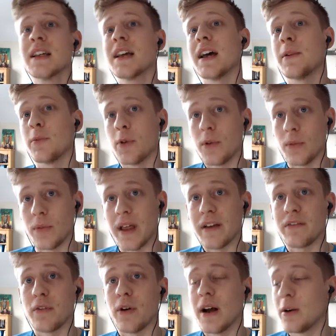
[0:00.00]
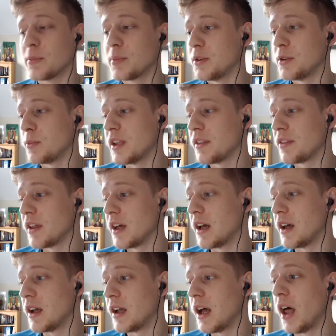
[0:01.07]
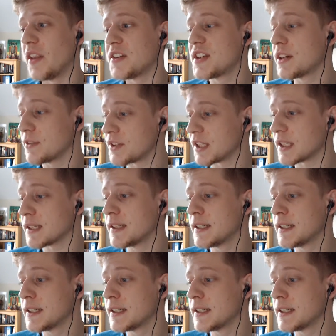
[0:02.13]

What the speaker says: and will therefore help you with untilting.